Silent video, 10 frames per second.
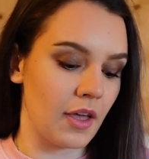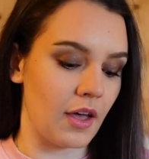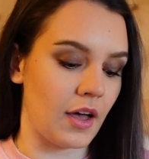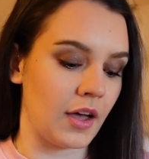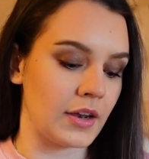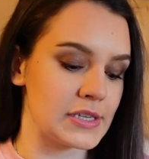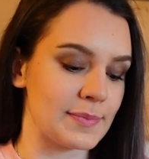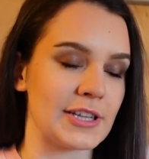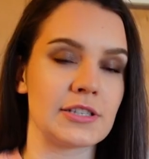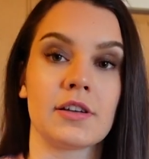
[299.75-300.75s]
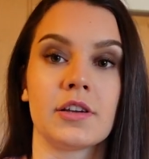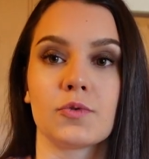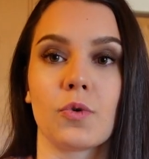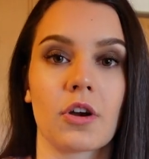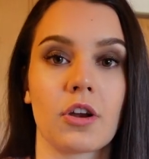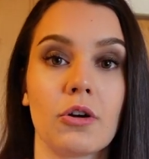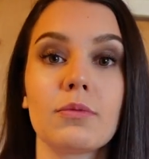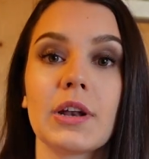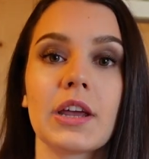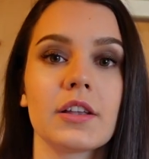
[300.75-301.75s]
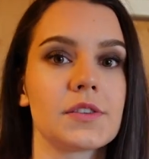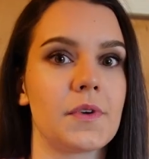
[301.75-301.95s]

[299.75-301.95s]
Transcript: This muscle is working normally, it's